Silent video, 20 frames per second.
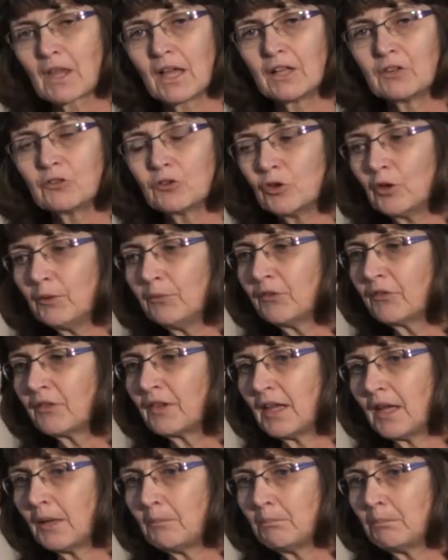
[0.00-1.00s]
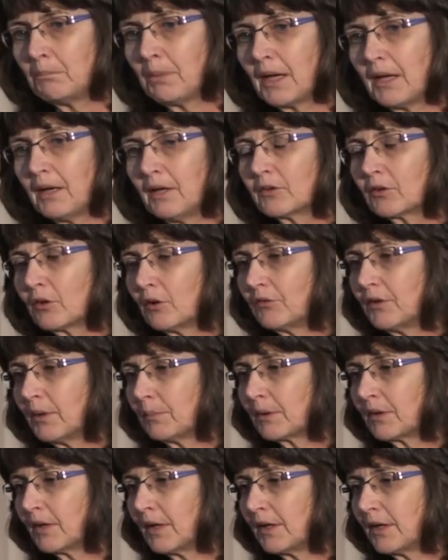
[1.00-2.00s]
In terms of the impact of
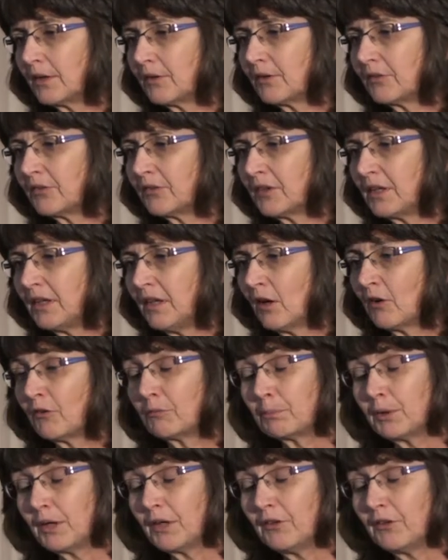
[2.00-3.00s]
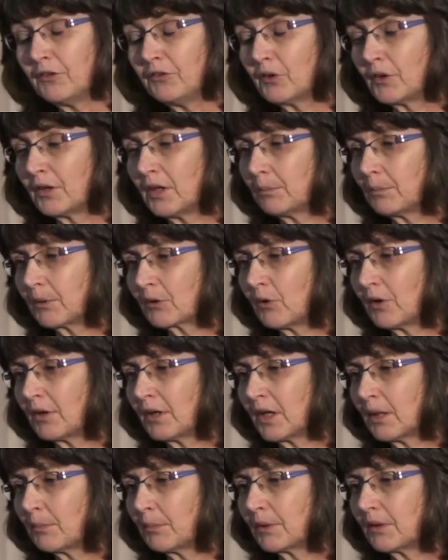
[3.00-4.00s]
hepatitis C, of pregnancy on
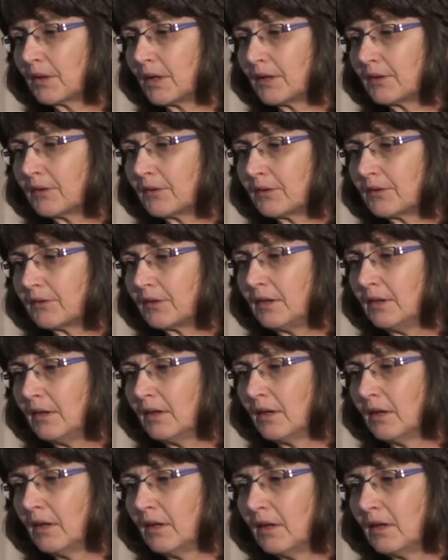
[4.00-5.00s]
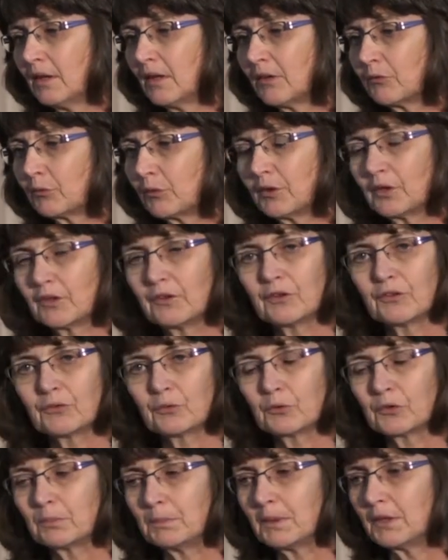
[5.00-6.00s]
chronic hepatitis C, as we know, there's
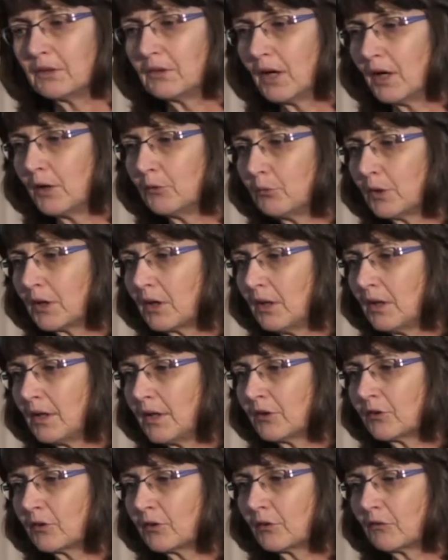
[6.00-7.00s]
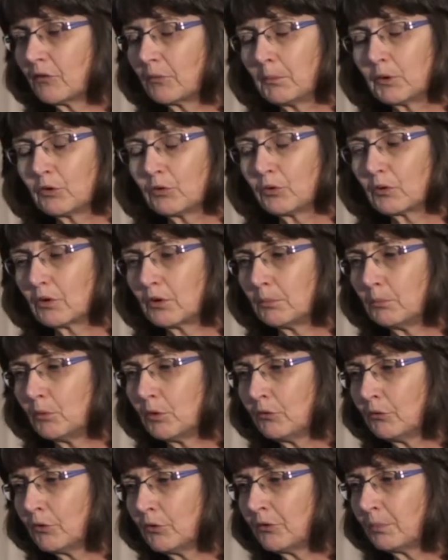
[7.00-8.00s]
thought to be a downregulation of the maternal
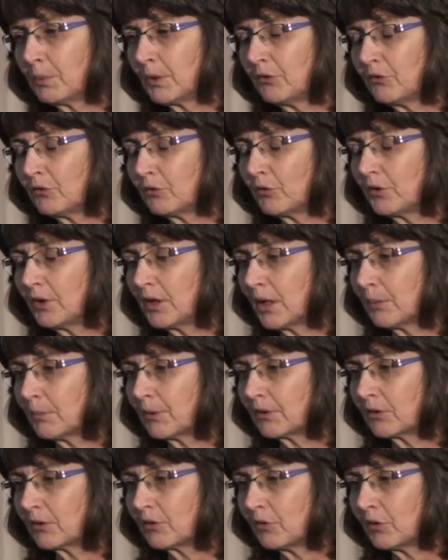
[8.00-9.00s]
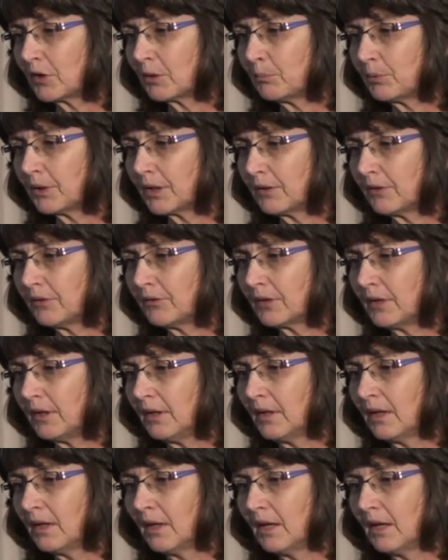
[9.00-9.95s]
immune response during, during pregnancy.